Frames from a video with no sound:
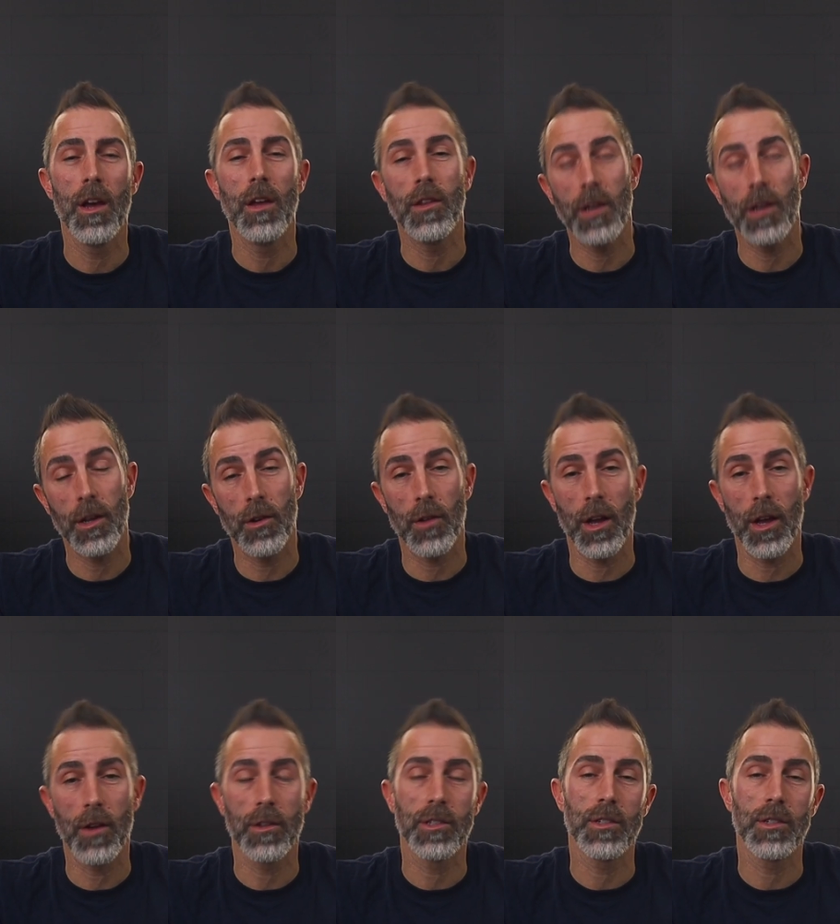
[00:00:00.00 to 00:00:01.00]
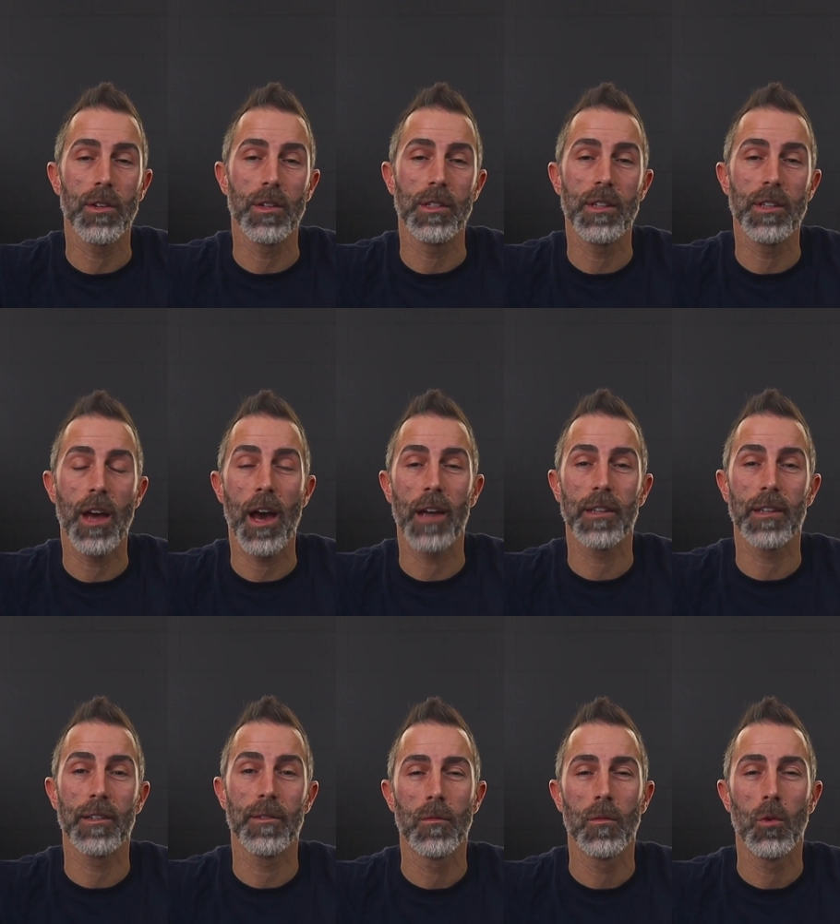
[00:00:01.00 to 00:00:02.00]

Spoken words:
the inner layer is still intact.